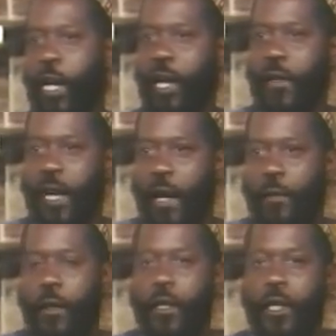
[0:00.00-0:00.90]
because I
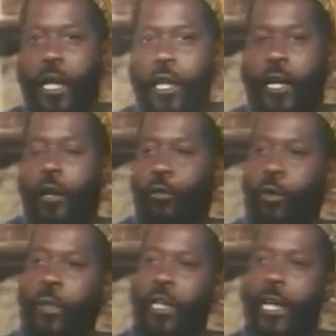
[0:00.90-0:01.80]
think that any
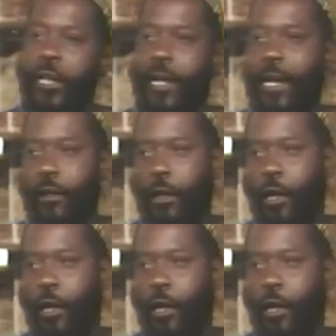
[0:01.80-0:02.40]
agreement like that